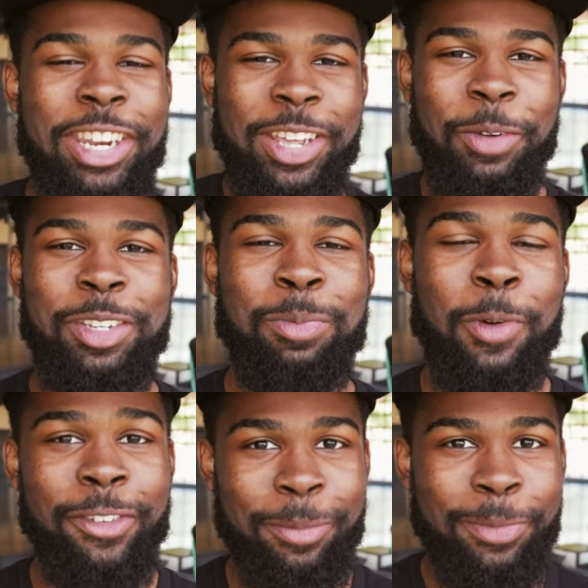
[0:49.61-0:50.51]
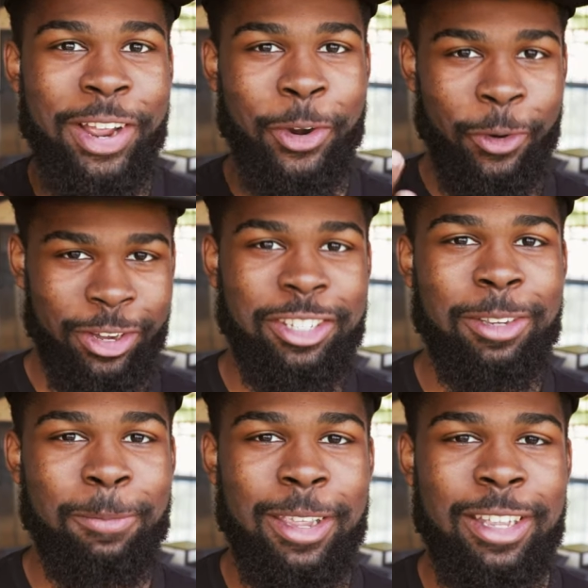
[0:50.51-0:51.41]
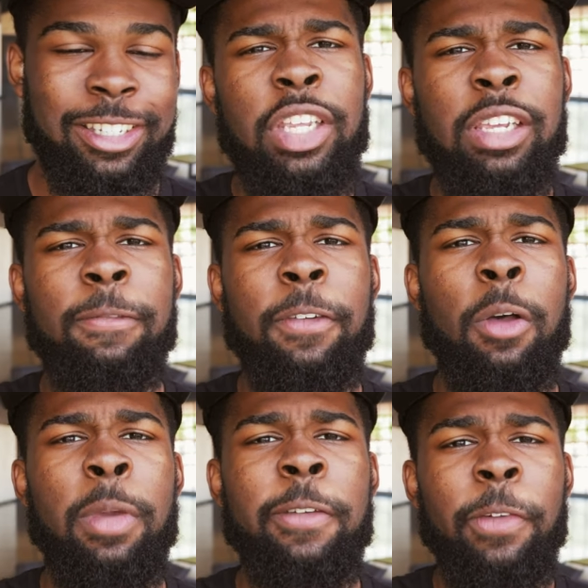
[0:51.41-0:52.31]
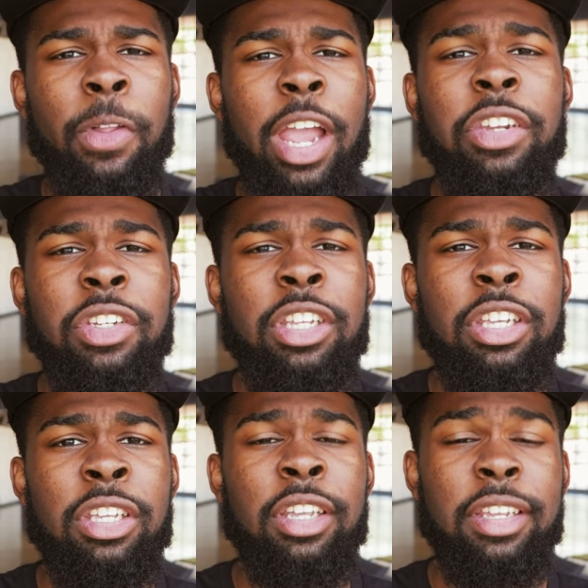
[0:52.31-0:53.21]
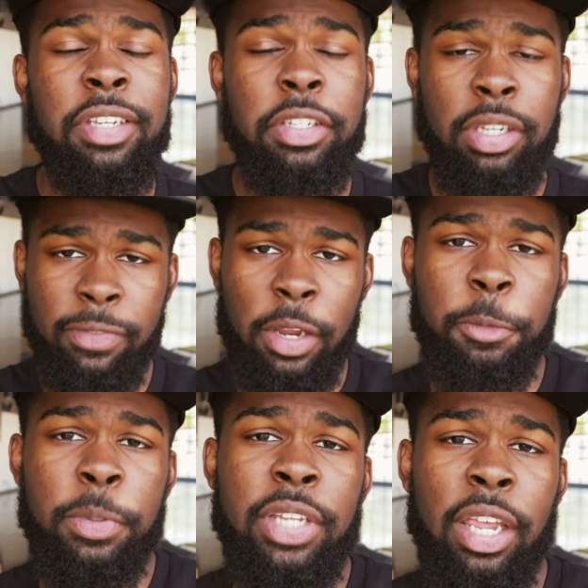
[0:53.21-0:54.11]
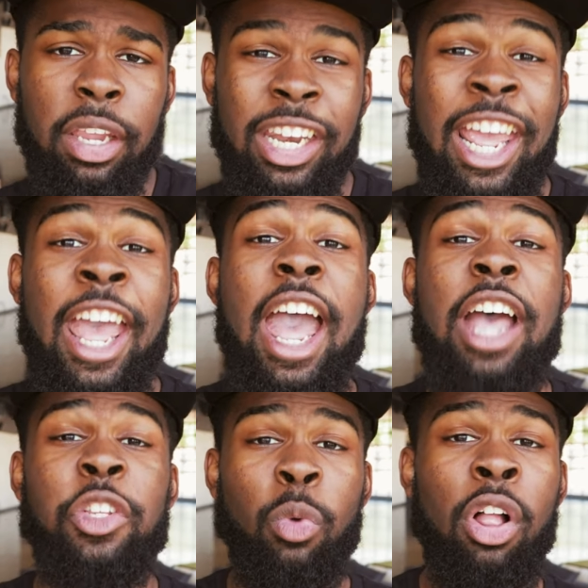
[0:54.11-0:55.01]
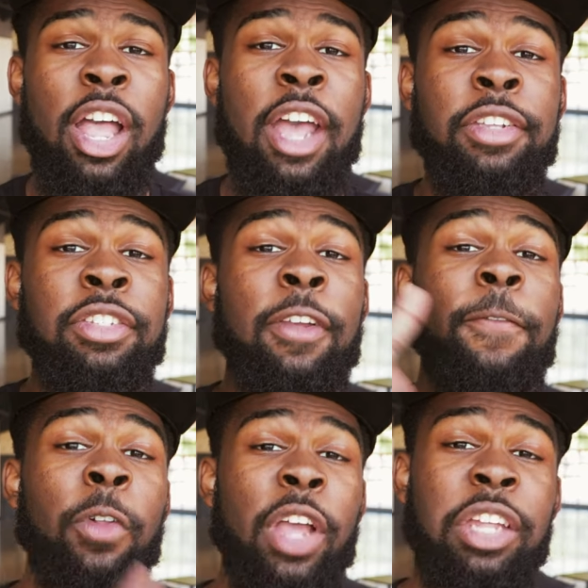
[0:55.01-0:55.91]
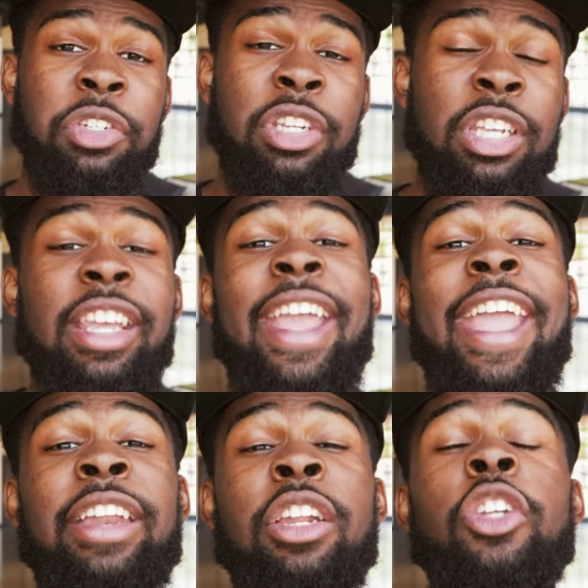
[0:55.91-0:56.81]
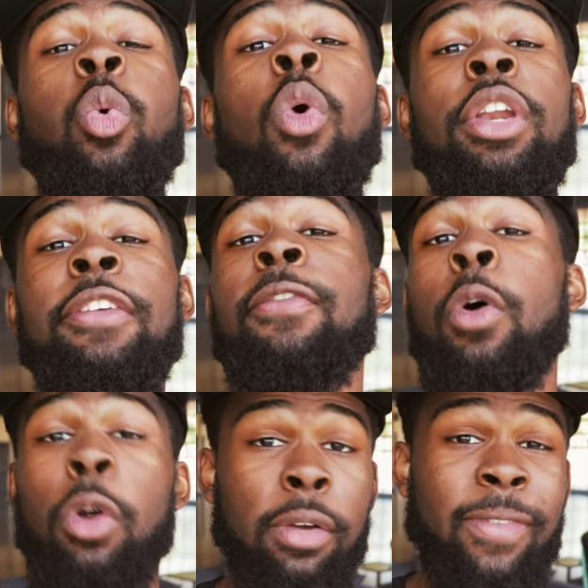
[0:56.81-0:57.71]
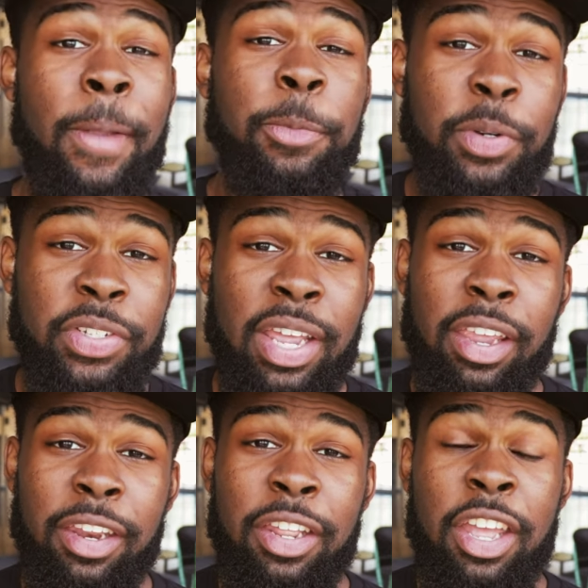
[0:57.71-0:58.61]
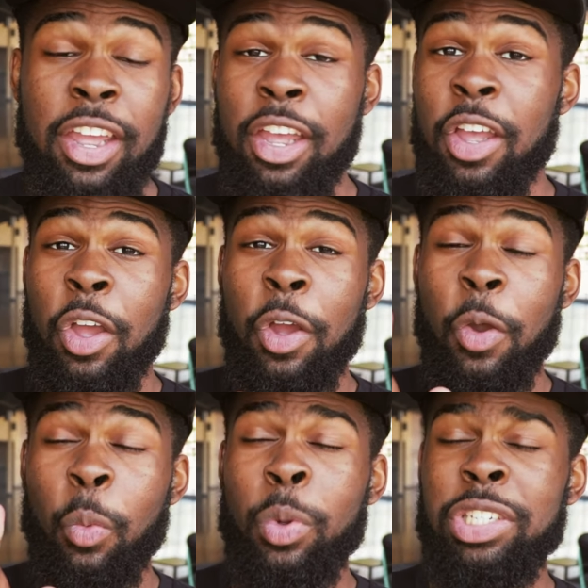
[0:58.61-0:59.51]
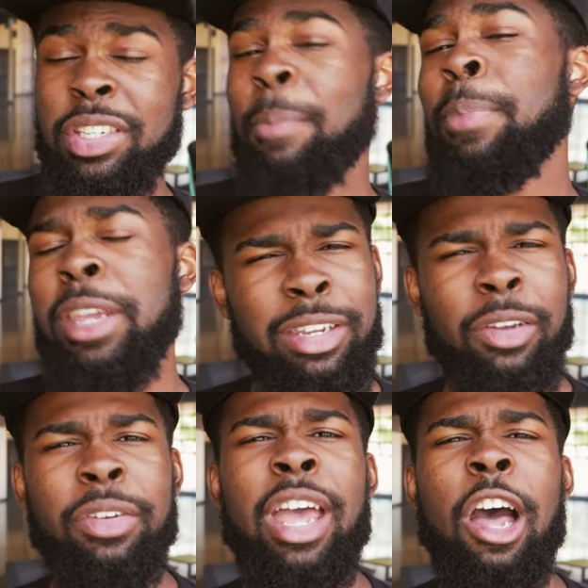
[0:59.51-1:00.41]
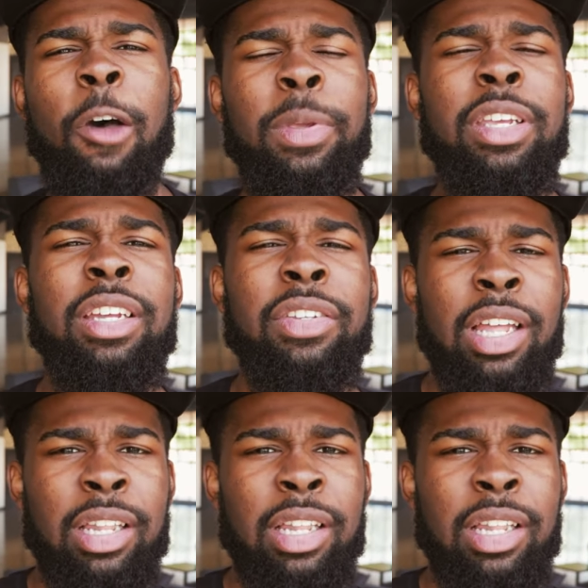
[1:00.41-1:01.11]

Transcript: video is more of a priority to me. It can film in full HD at 60 frames per second, as well as full HD and 24 frames per second. Which is a big deal now because